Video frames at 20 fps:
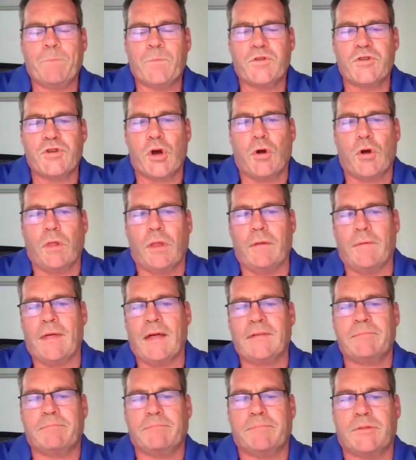So
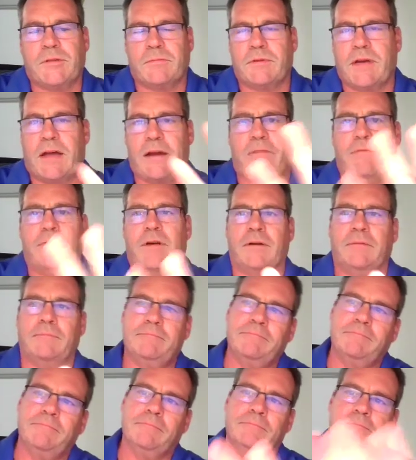that's kind of the
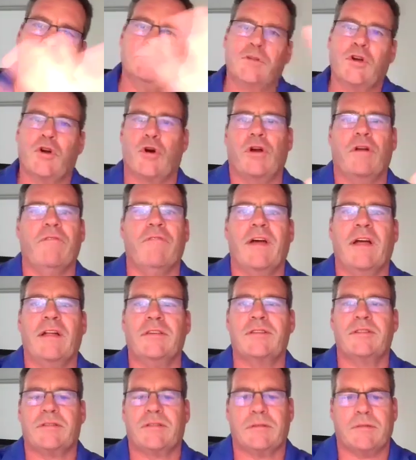current
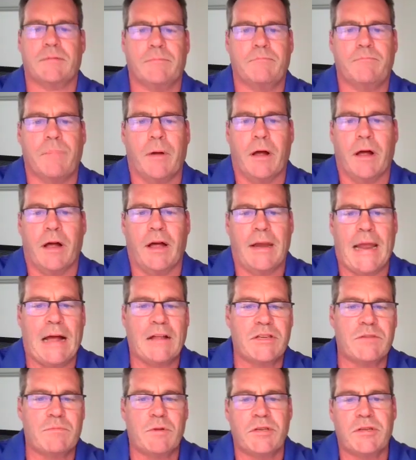events
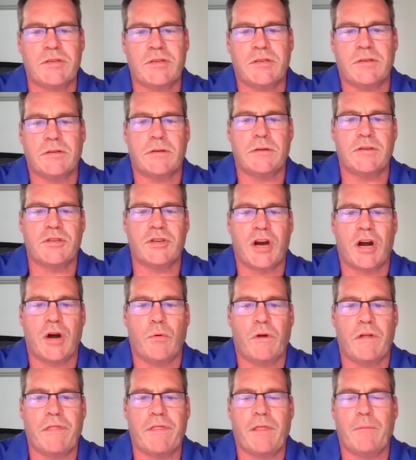announcements to
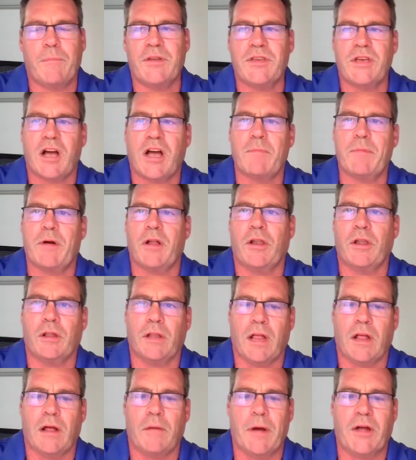start with. Let me talk
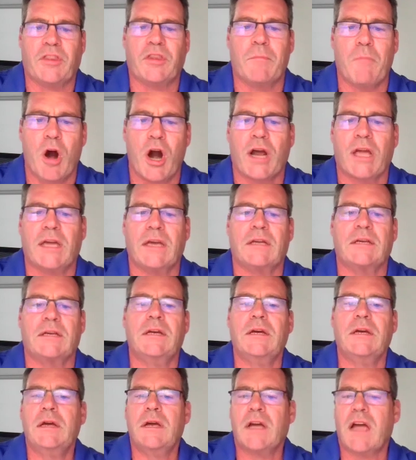about the market,
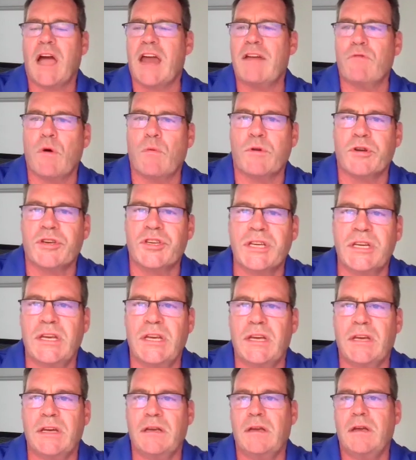kind of what we're
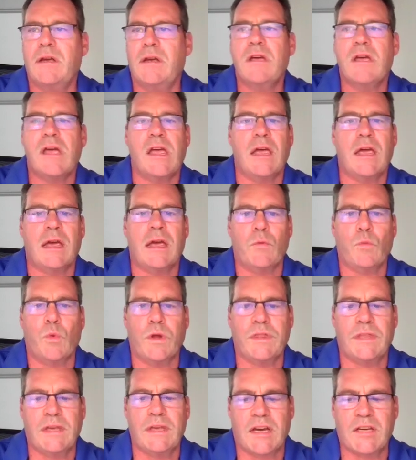seeing, and
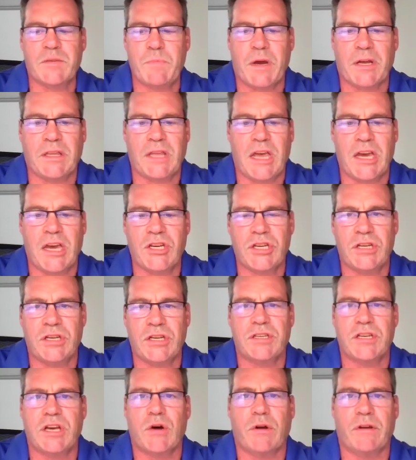what the expectation
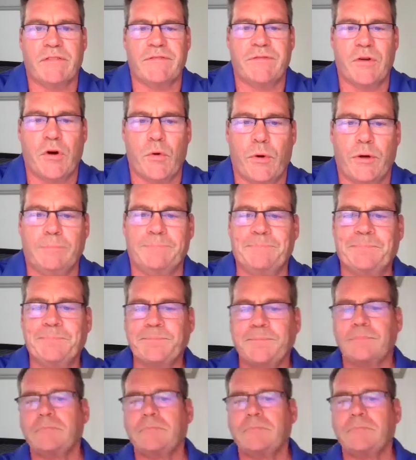is going forward.